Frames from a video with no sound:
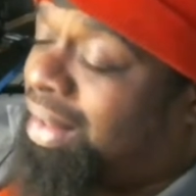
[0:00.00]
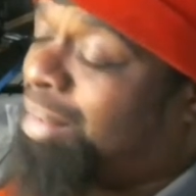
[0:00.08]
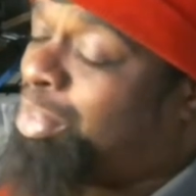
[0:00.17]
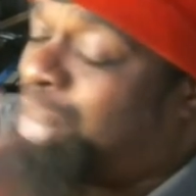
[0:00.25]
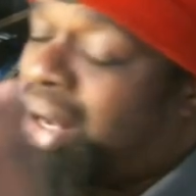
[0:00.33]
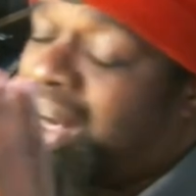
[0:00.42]

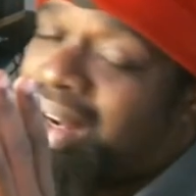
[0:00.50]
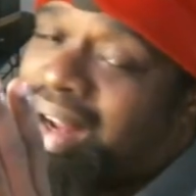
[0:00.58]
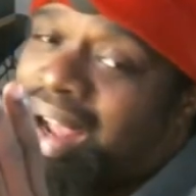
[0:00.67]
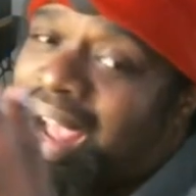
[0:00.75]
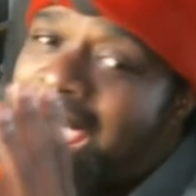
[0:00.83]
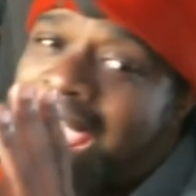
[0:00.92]
But
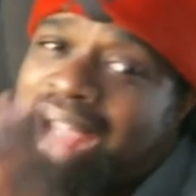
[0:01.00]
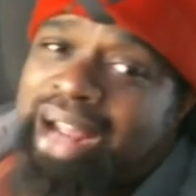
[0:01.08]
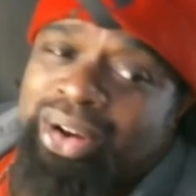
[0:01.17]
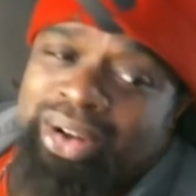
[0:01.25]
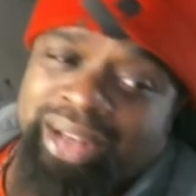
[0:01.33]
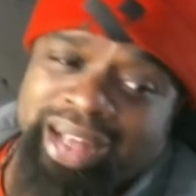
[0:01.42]
I ain't
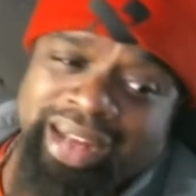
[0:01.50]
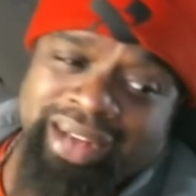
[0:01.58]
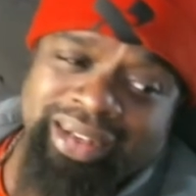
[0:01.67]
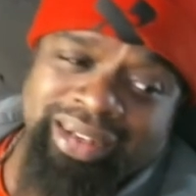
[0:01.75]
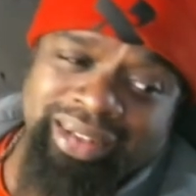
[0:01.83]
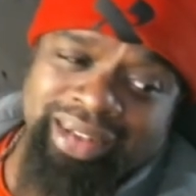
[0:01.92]
gonna let,
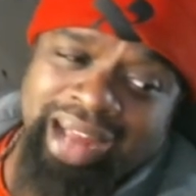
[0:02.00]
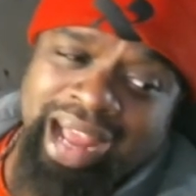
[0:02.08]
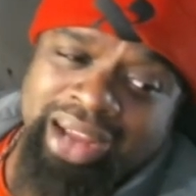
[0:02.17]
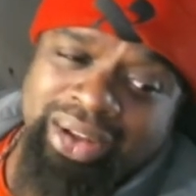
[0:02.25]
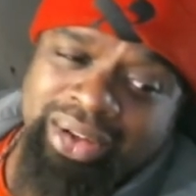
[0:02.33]
I